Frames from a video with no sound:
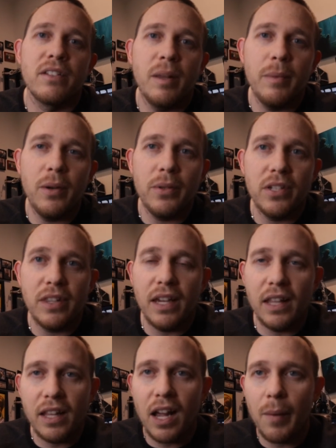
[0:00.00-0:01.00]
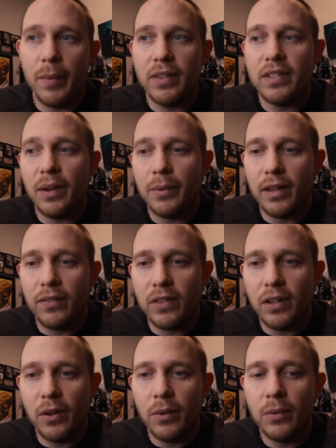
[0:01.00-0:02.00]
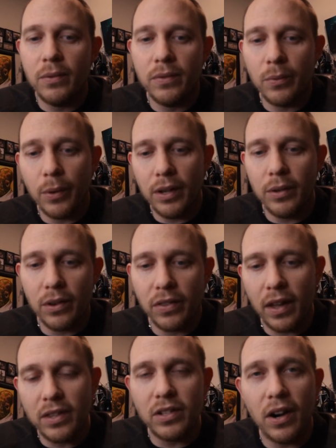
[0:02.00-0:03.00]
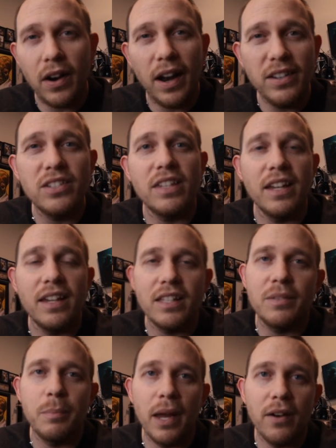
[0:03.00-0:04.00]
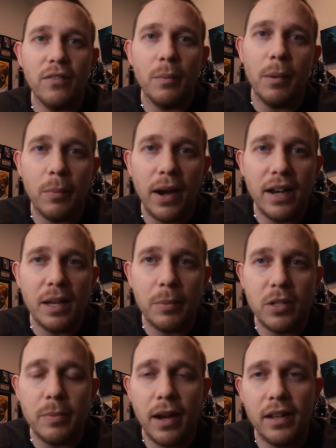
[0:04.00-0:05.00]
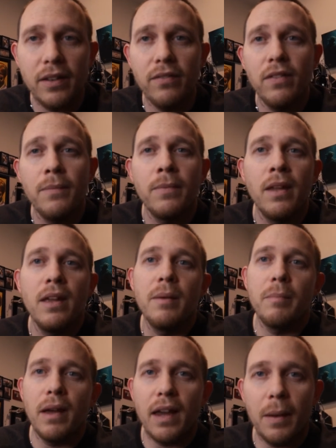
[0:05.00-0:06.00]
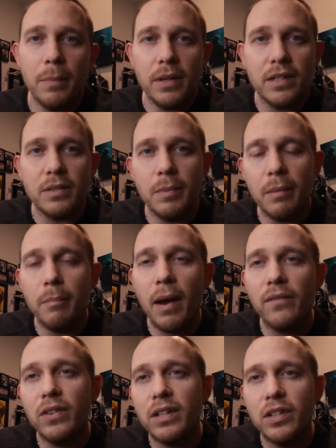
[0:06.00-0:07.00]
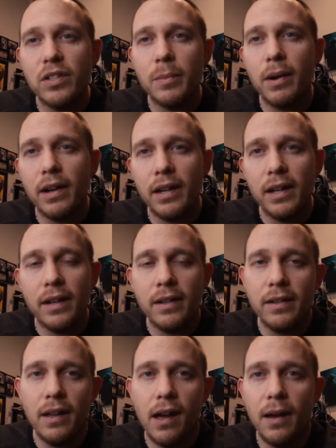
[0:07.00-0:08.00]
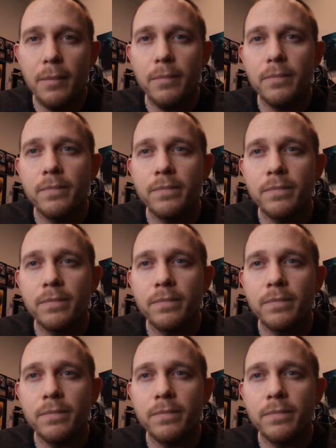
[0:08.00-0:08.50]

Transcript: Let me know what you think in the comments. I would love to know what your thoughts are. I just think it's better from a branding perspective. My company is Maverick Digital Marketing. Um,